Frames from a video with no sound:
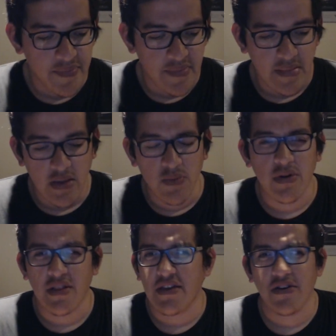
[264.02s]
what
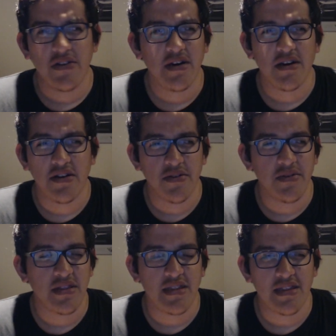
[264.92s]
do they call that? I don't
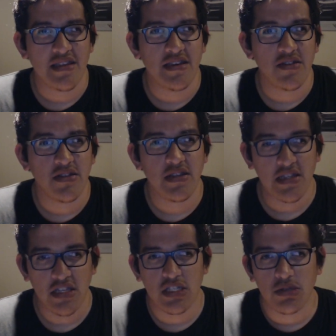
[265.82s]
know, the
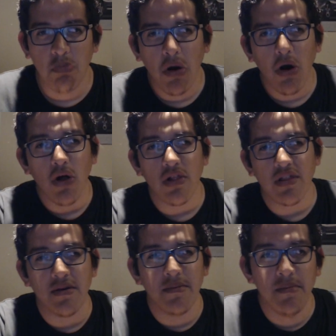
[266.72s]
small
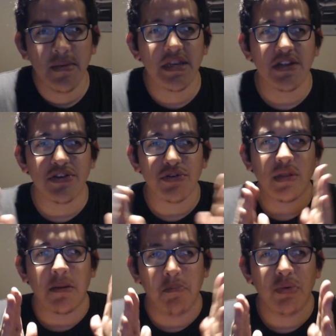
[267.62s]

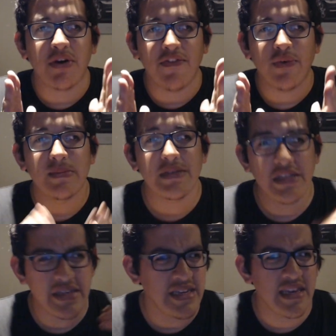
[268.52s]
miniature, book forms that you
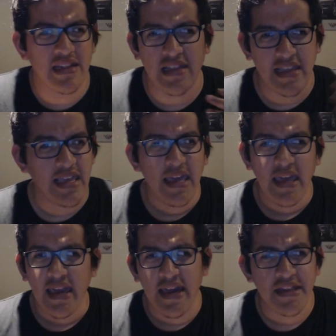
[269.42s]
can get at,
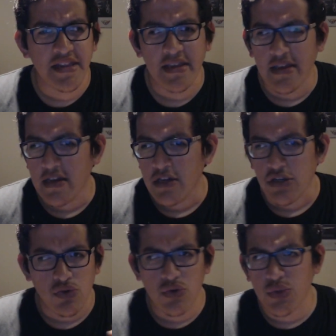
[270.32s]
any
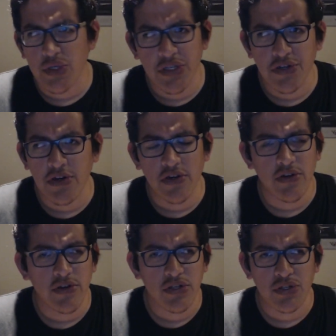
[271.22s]
grocery store,
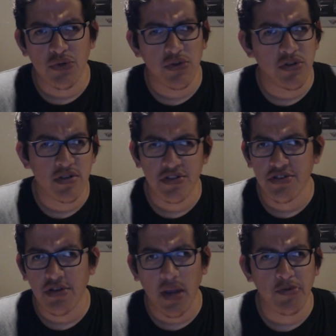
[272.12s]

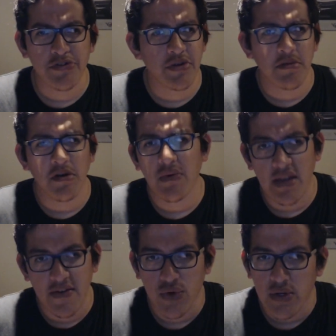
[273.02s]
Shoppers Drug Mart,
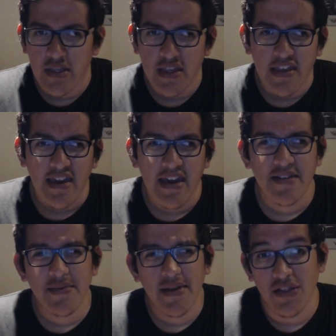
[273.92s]
whatever. And
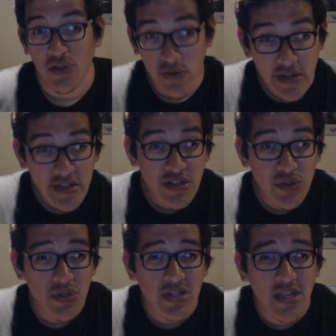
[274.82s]
it looked
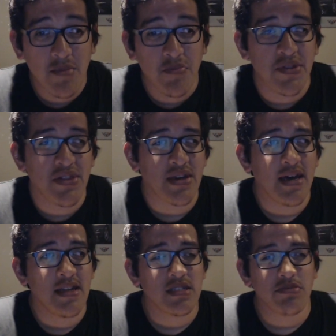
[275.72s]
interesting, but the
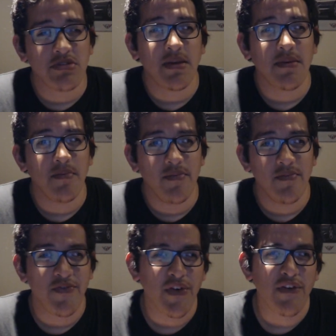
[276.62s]
concept
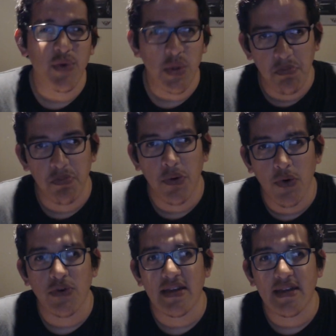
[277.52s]
felt very
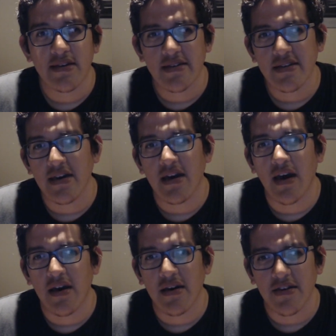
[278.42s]
boring,
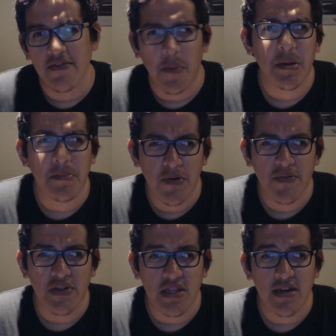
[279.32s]
if I'm being
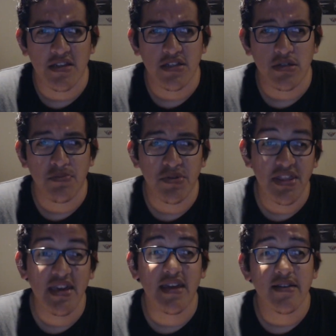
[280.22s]
perfectly honest. But
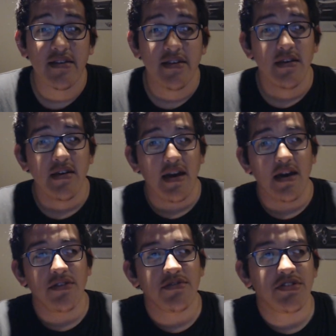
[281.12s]
then, I
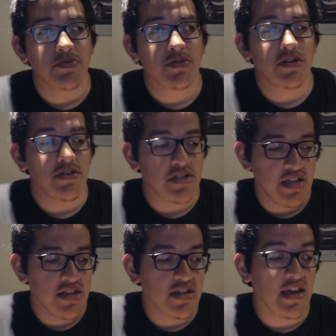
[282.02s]
learned that Chip Zdarsky,
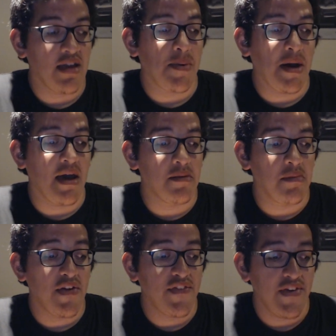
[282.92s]
the guy behind
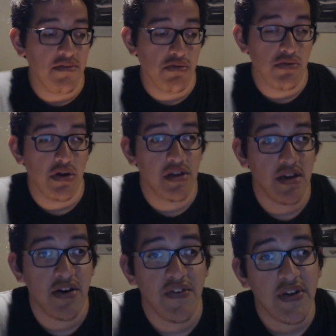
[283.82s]
my favorite run
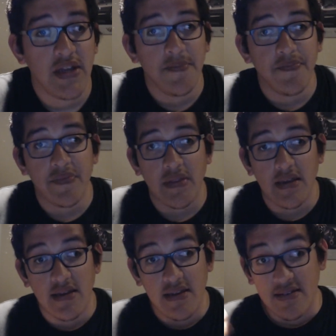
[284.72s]
of
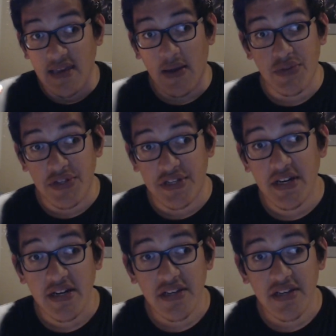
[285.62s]
Howard the Duck,